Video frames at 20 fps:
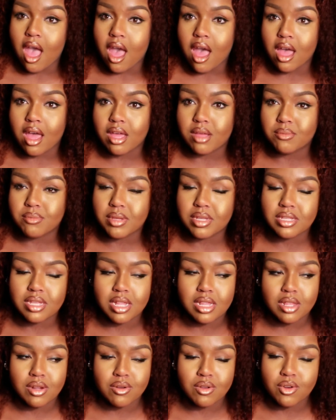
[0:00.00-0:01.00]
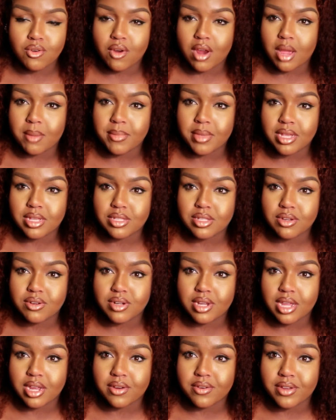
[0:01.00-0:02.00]
Um, it's a little grabby in
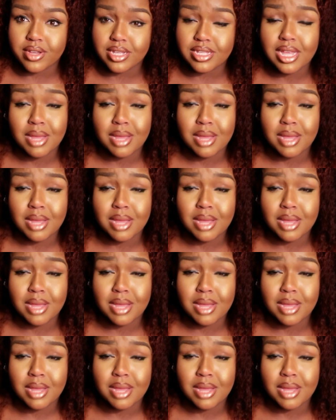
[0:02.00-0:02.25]
certain areas.